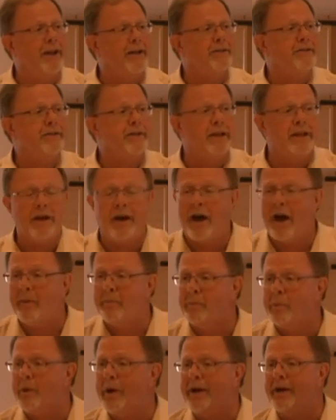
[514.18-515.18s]
as the
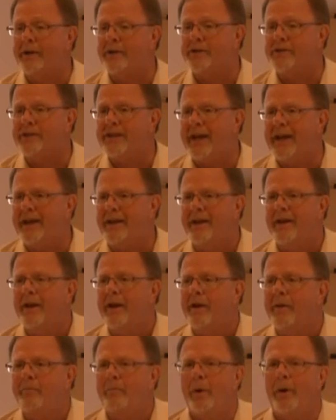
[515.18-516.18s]
operators say,
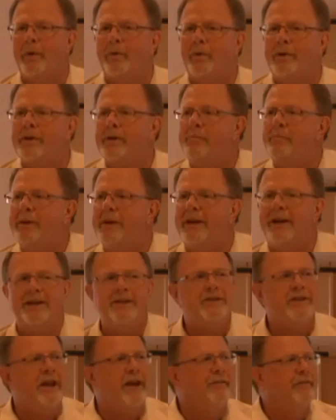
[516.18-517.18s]
boy, wouldn't it be
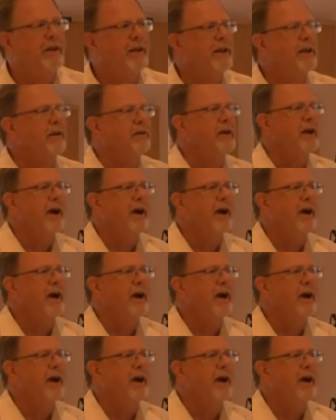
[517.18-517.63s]
nice to have a little